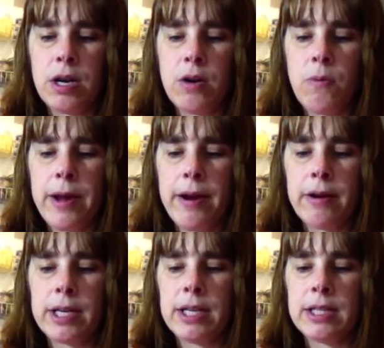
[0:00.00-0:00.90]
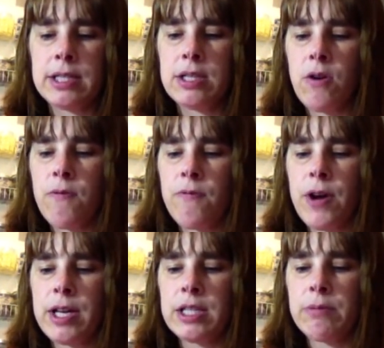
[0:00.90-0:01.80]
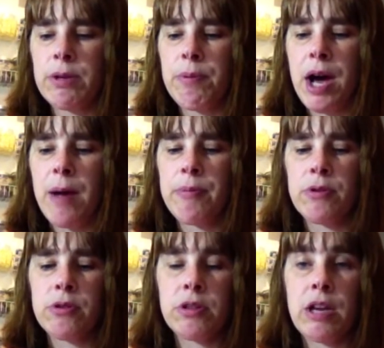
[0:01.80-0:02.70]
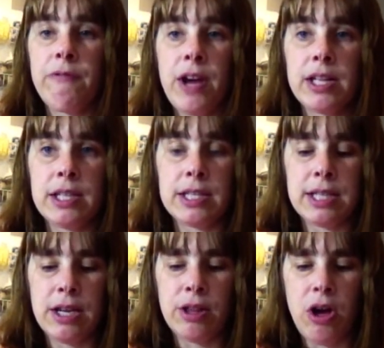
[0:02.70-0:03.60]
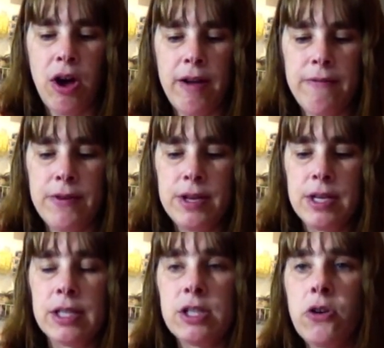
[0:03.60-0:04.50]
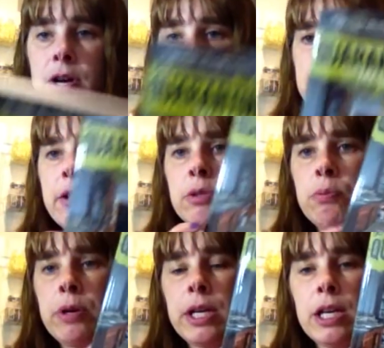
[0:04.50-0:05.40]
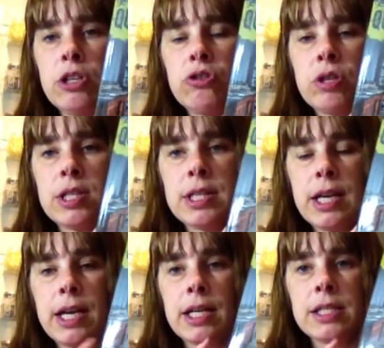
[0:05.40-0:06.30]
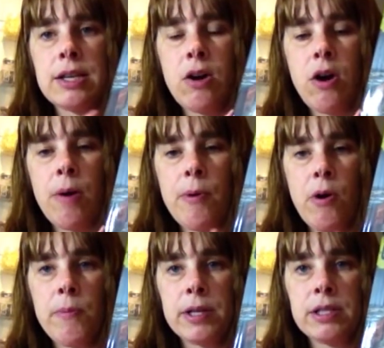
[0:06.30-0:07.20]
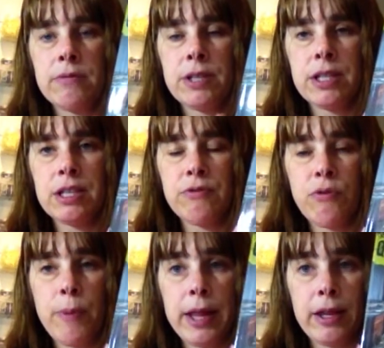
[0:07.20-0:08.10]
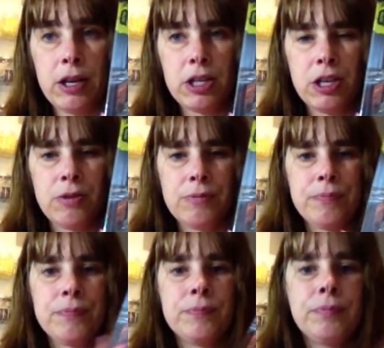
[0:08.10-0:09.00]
uh, where kids don't fight to be popular, they fight to stay alive. So it sounds pretty interesting, so I'm hoping to read this for my letter Q.